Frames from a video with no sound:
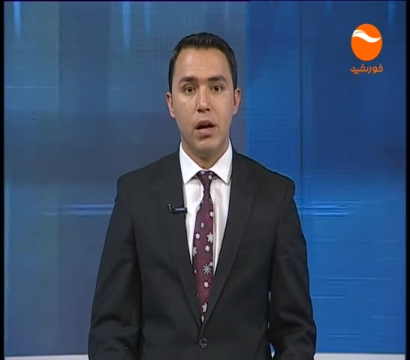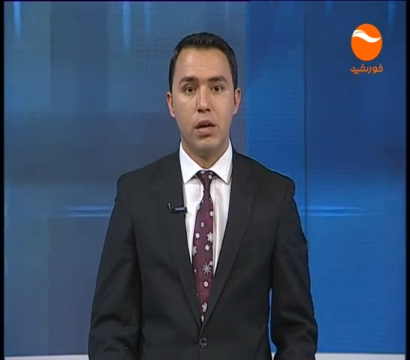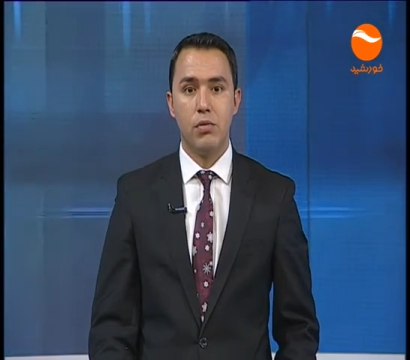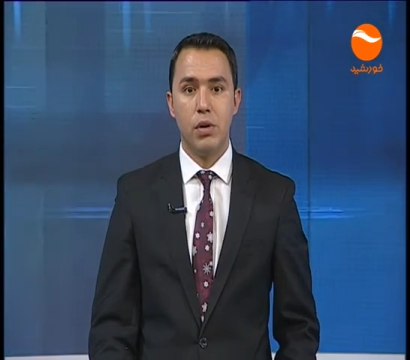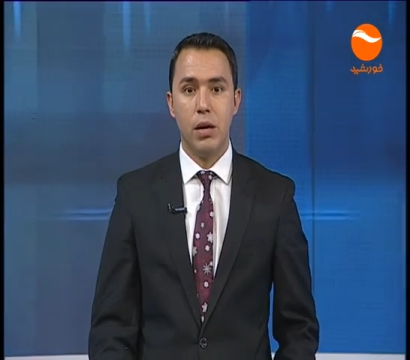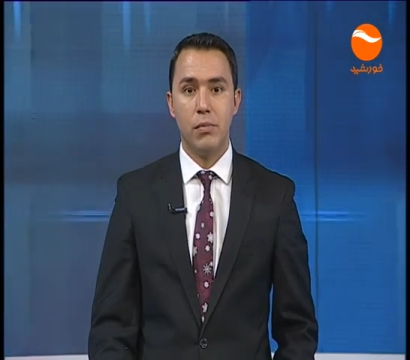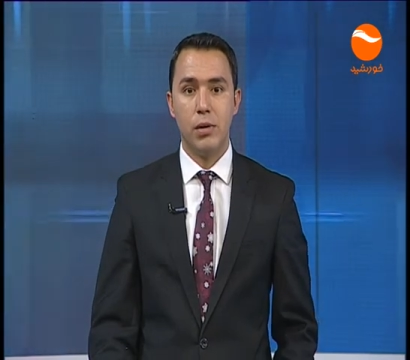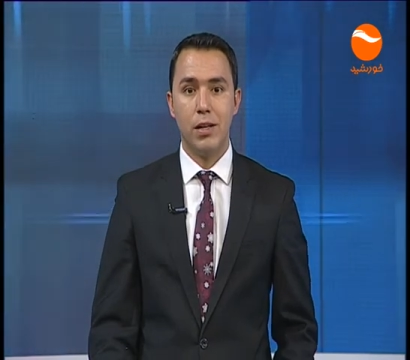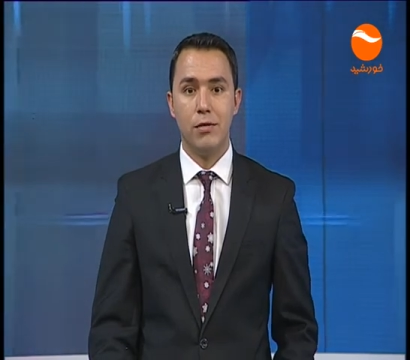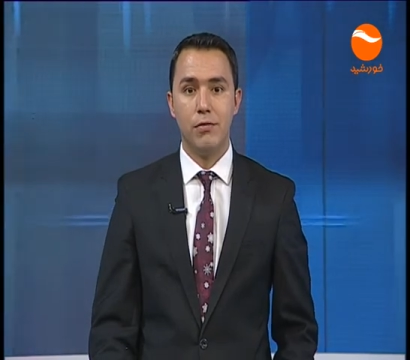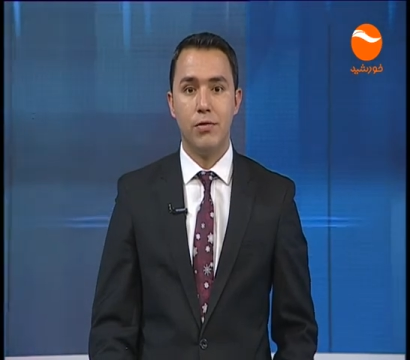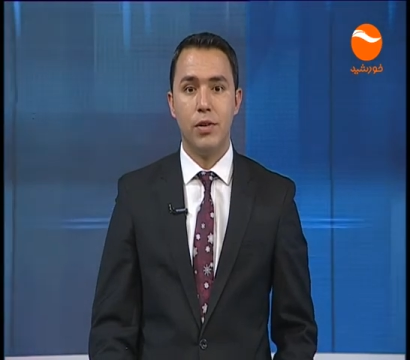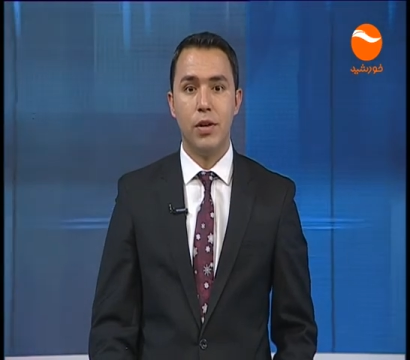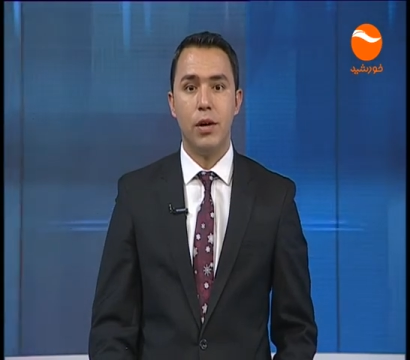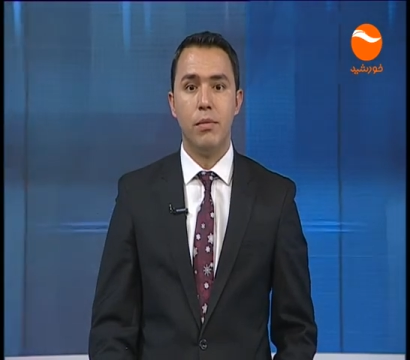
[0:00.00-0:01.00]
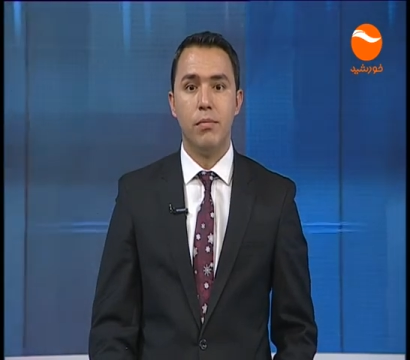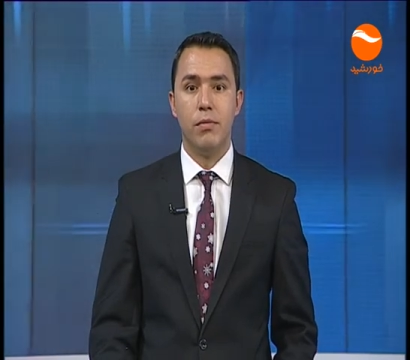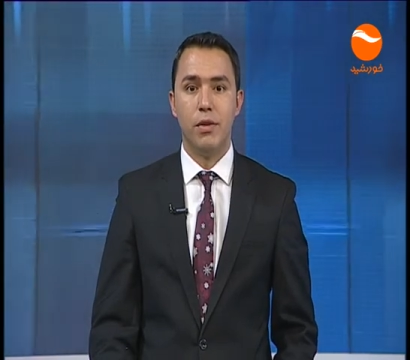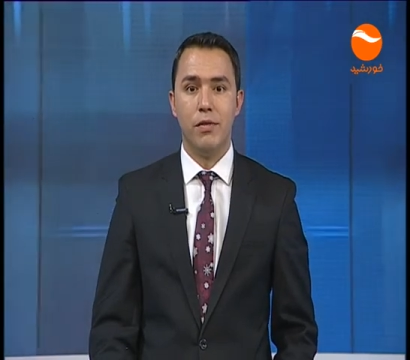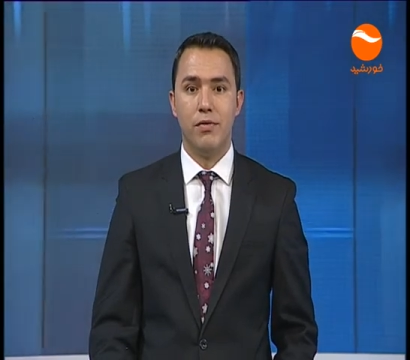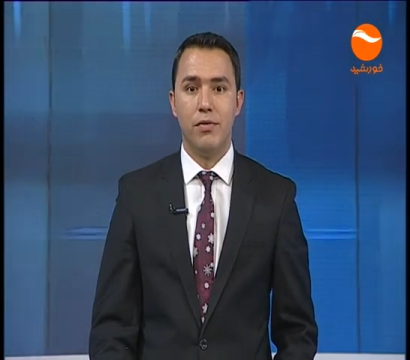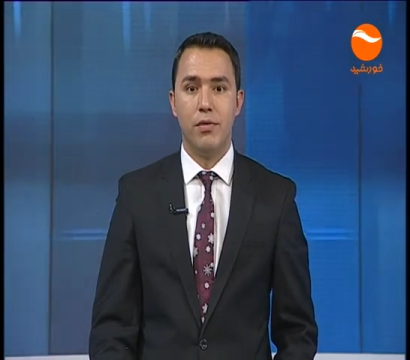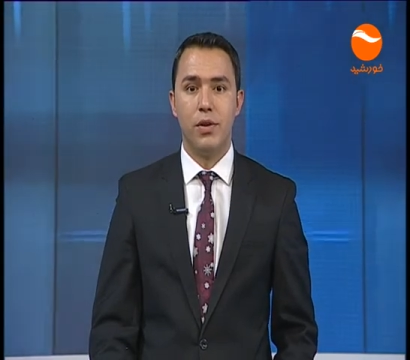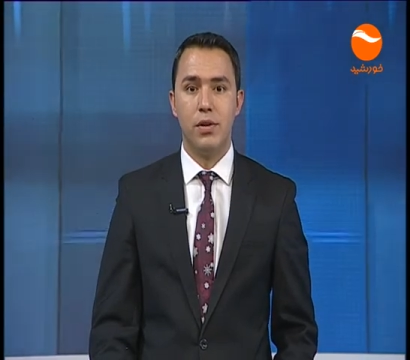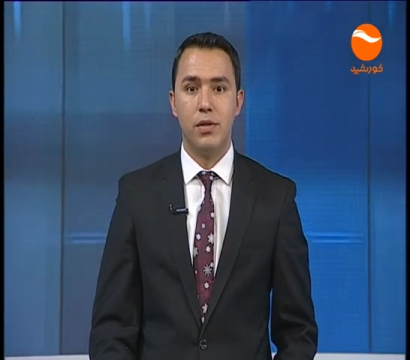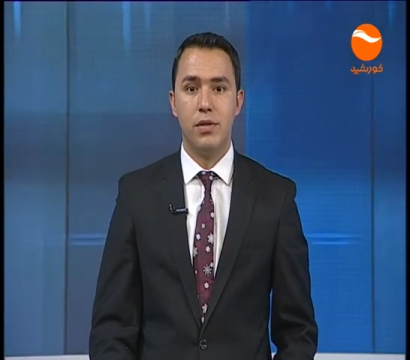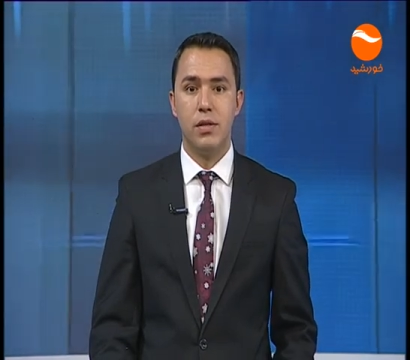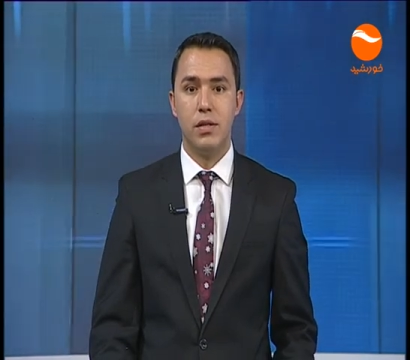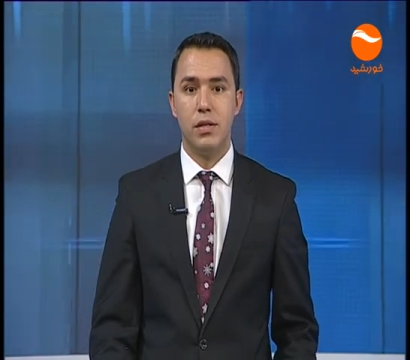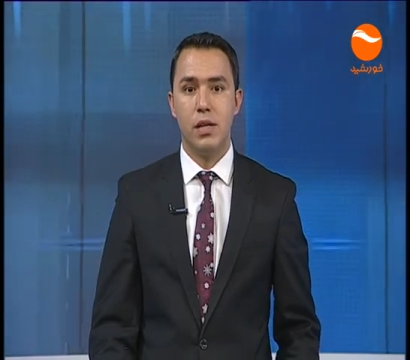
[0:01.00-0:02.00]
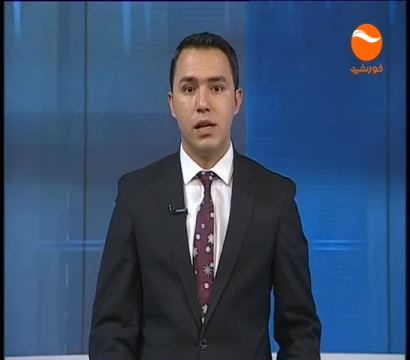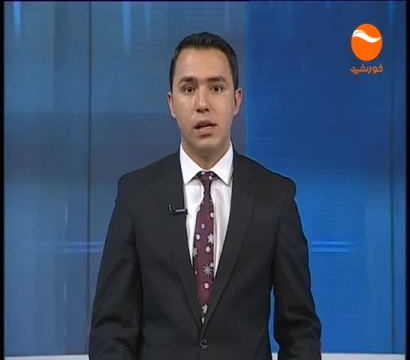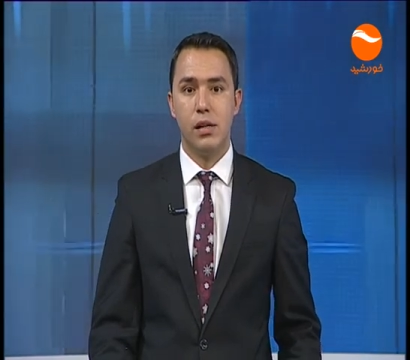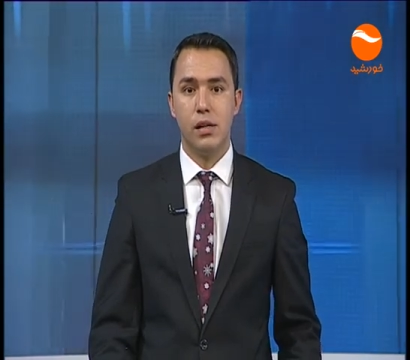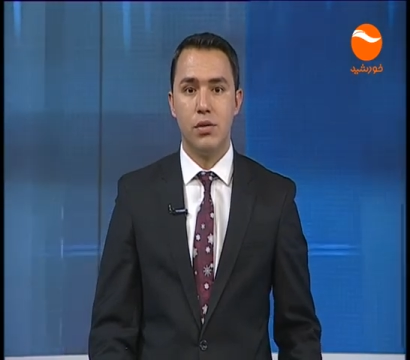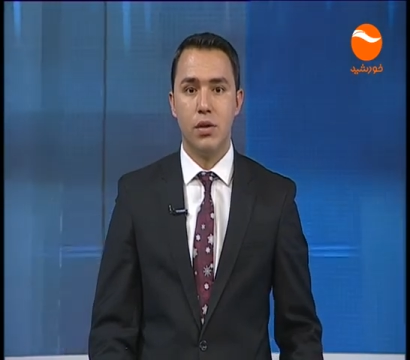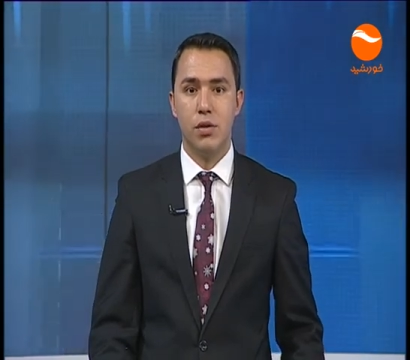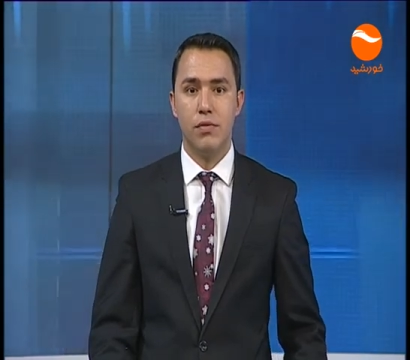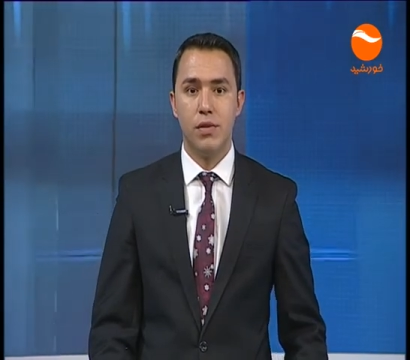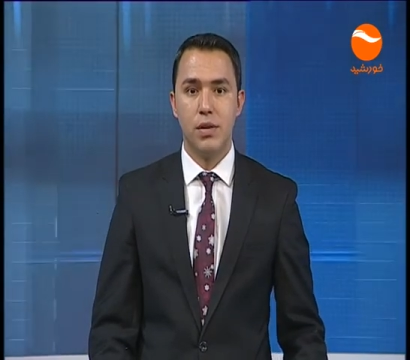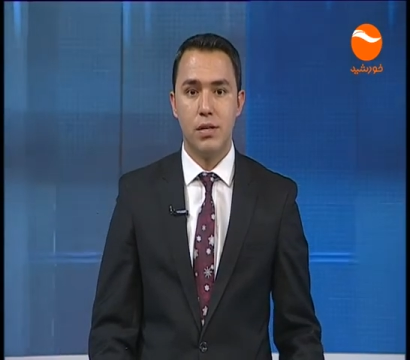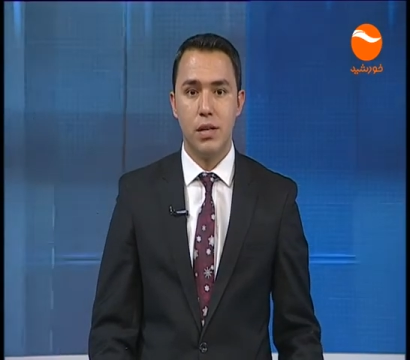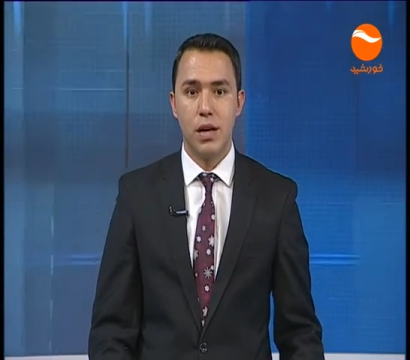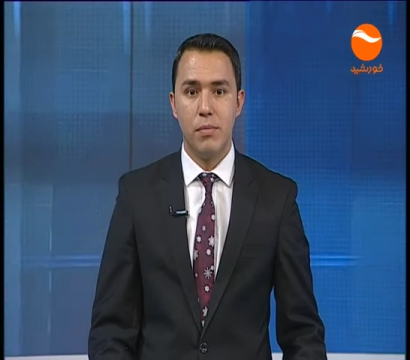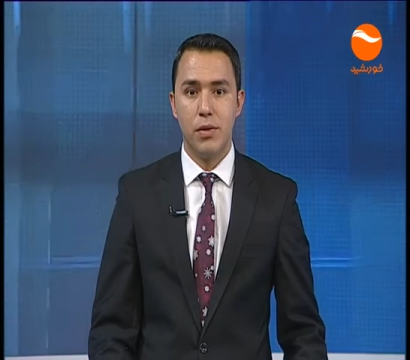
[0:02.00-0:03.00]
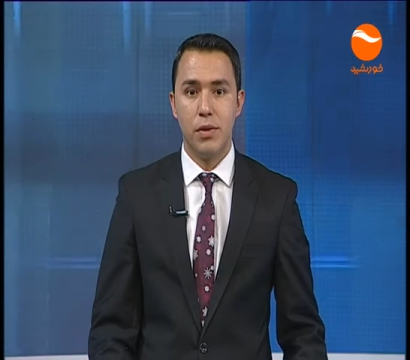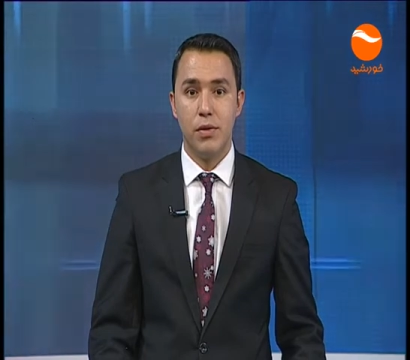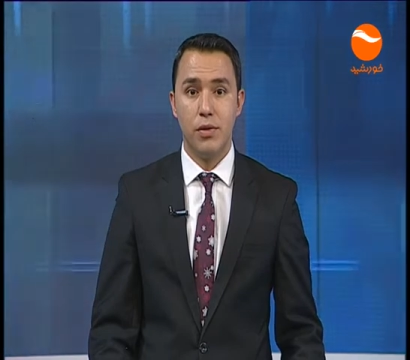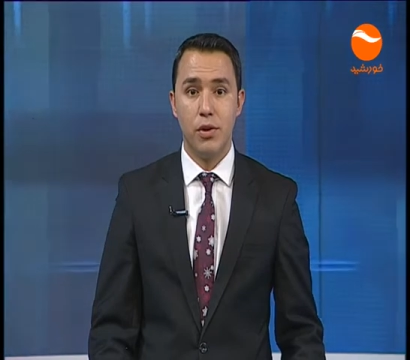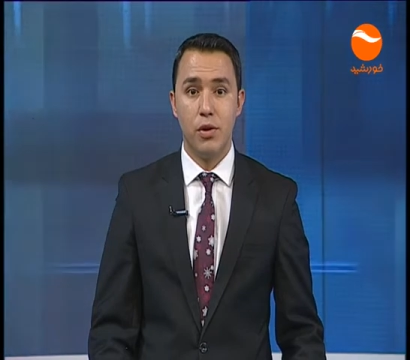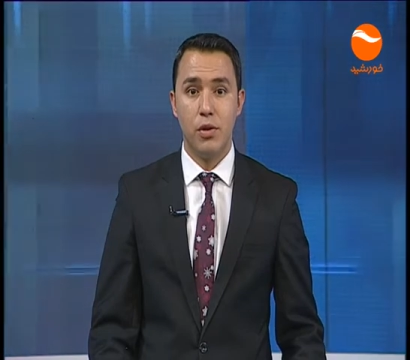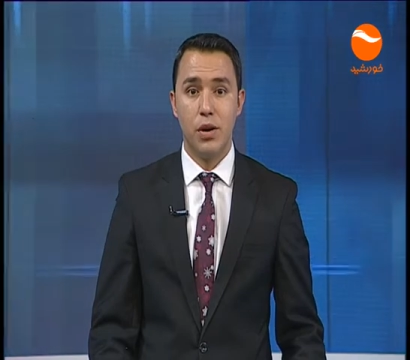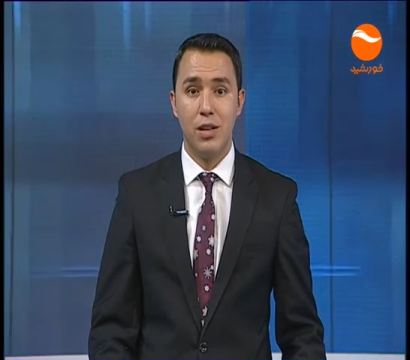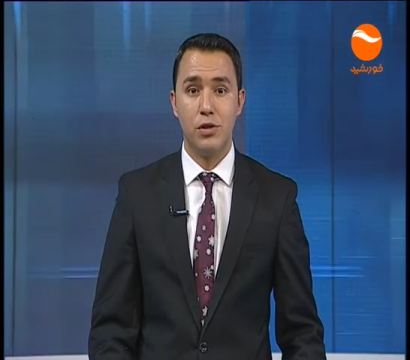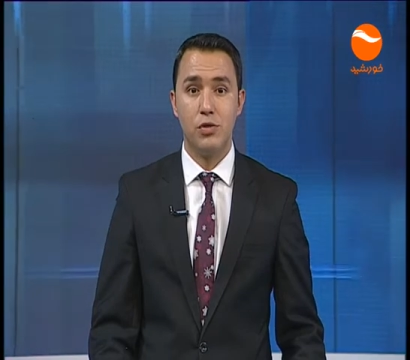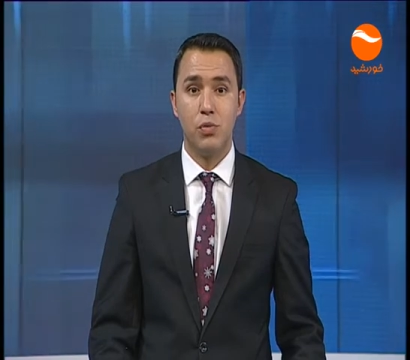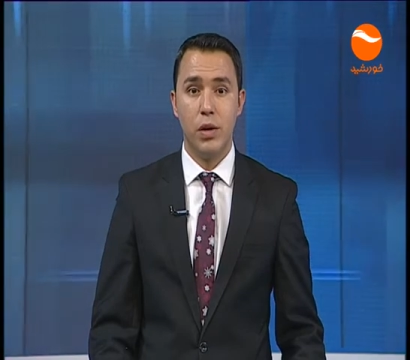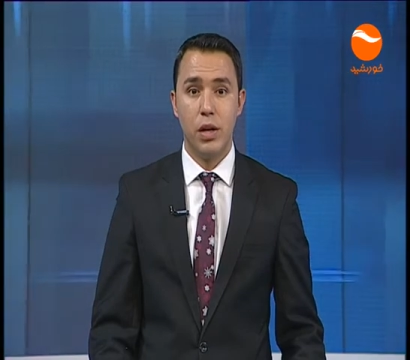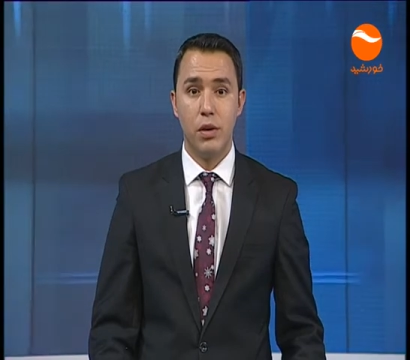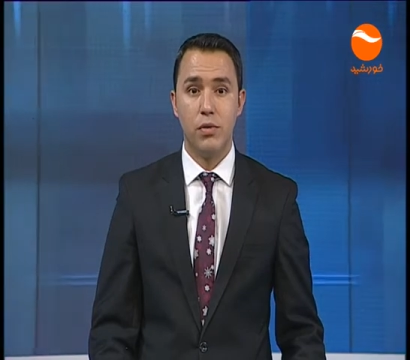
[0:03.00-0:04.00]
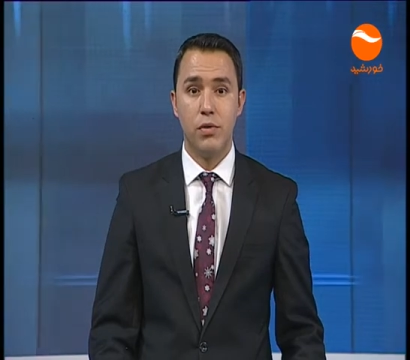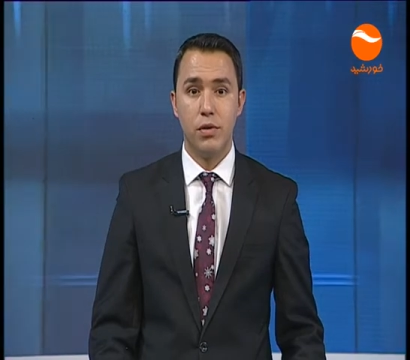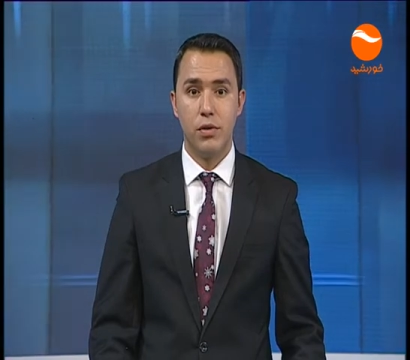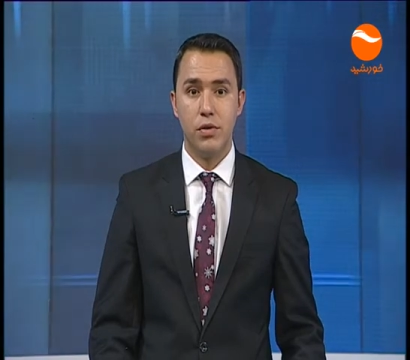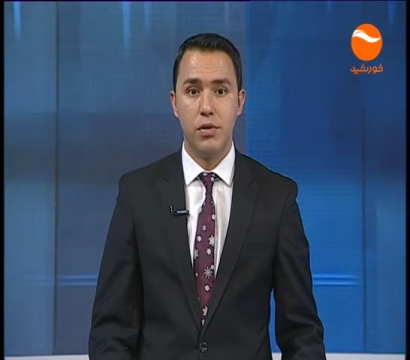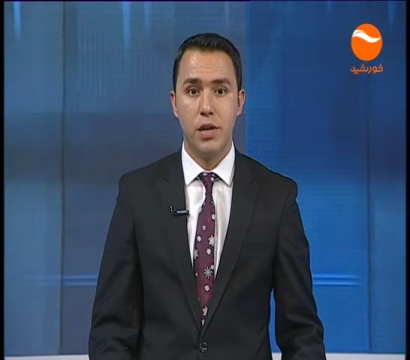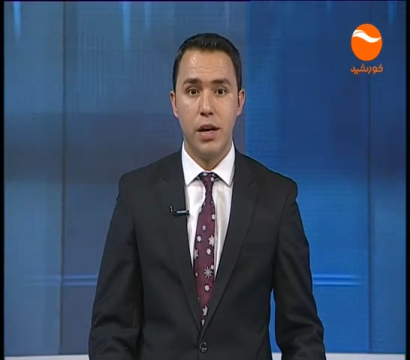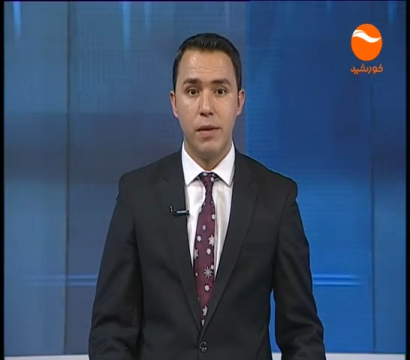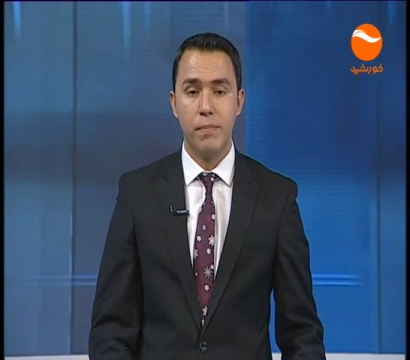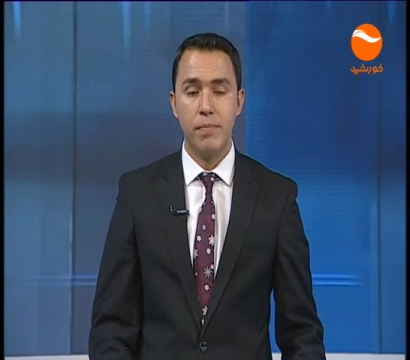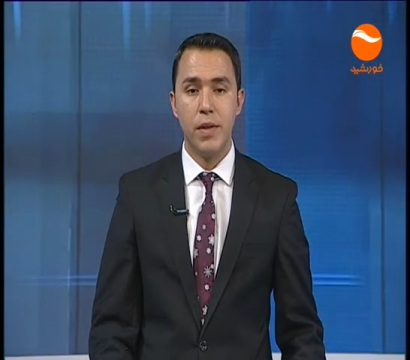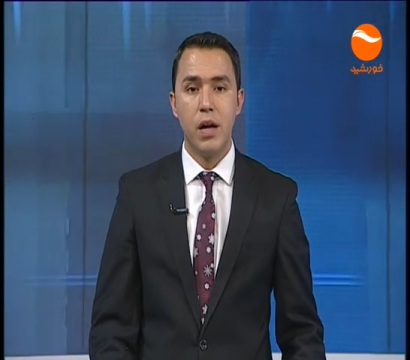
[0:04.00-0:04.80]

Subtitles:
Trump confirmed the first details of the summit through a tweet on Thursday.